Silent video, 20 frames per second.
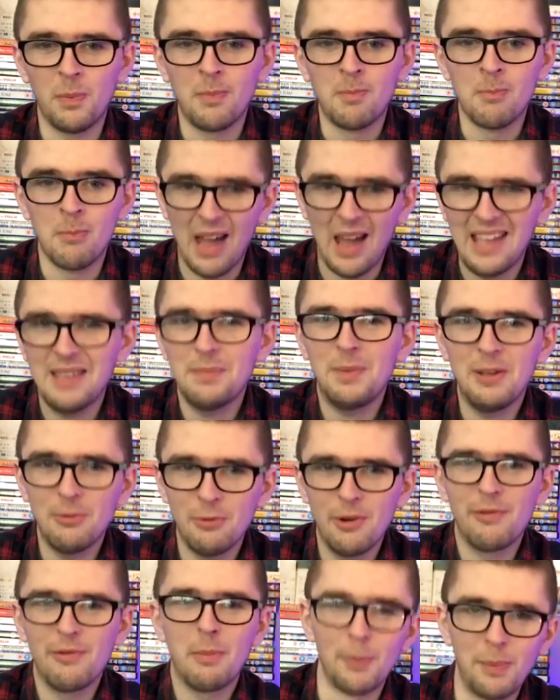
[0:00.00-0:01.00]
maybe
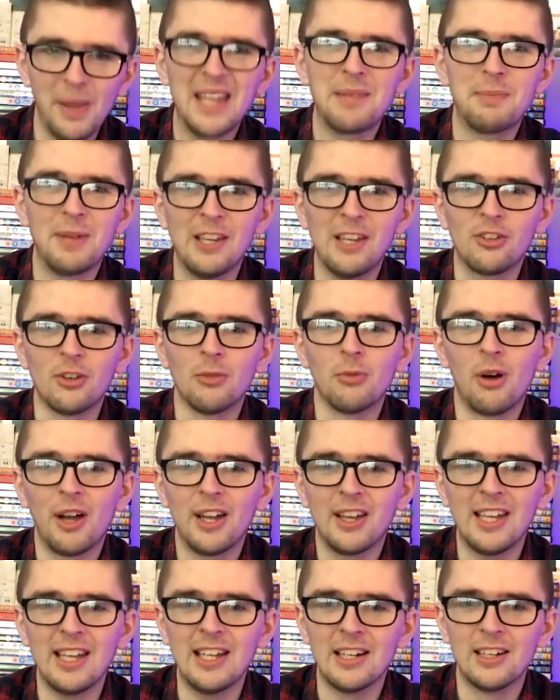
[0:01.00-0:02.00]
with a big piece on
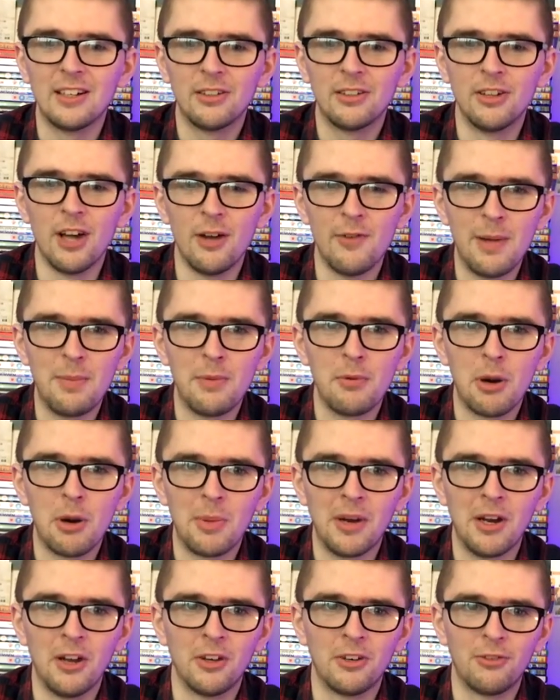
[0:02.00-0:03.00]
why the November
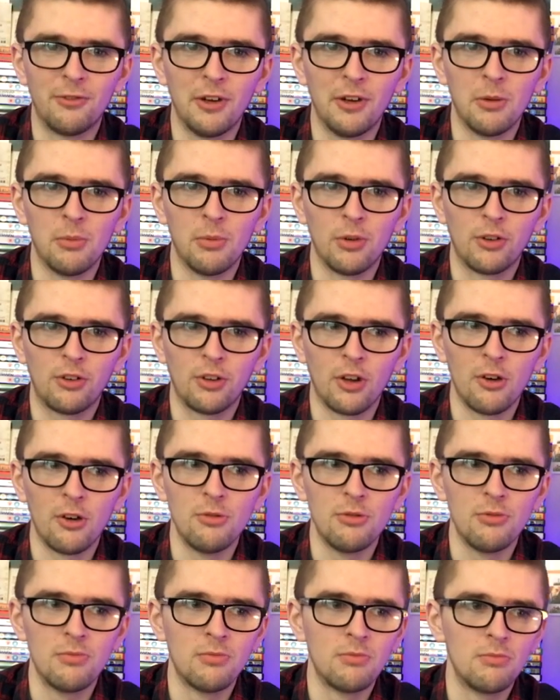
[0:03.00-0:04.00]
Robin Hood film was
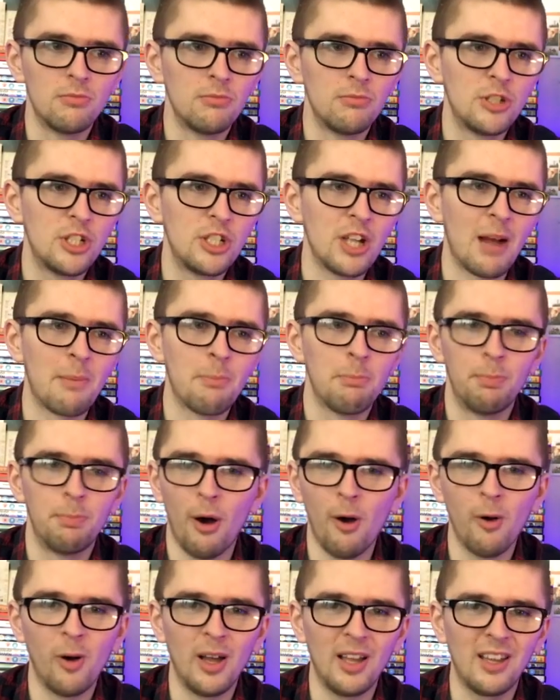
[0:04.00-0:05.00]
so
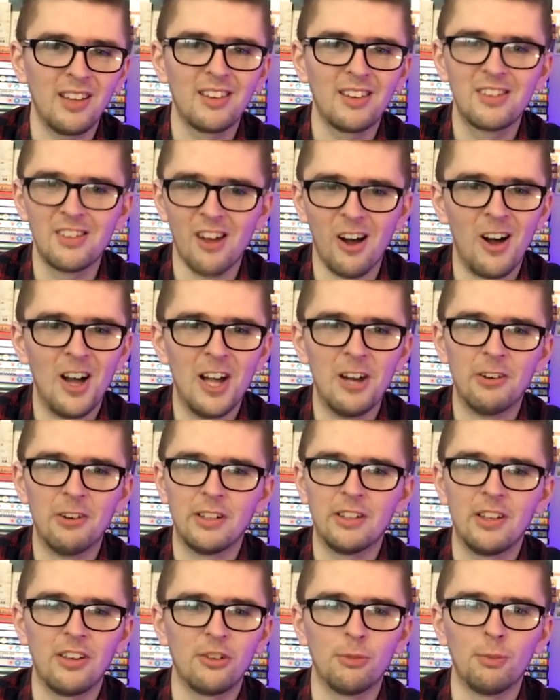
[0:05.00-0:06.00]
shambolic, dire
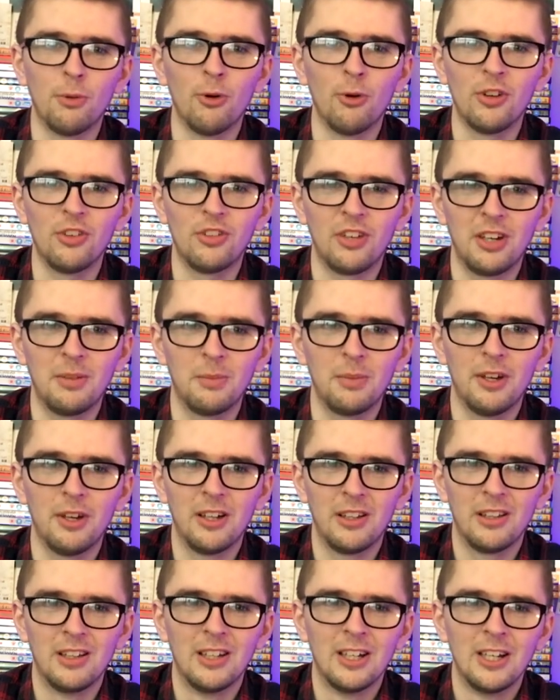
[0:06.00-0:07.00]
and disappointing,
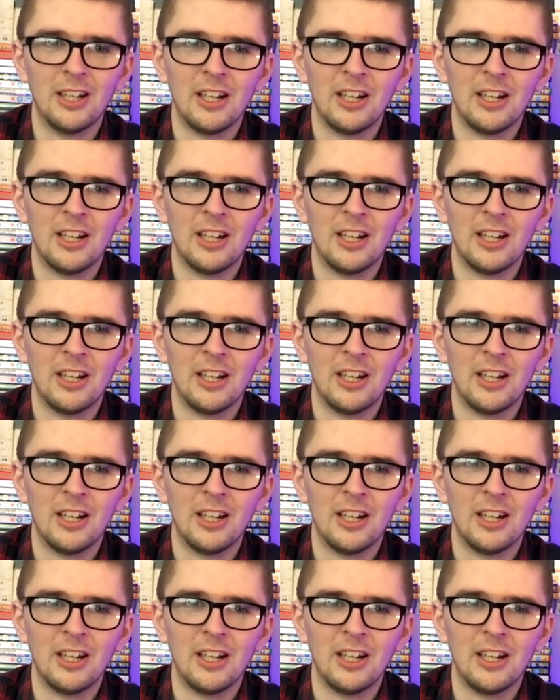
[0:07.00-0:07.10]
but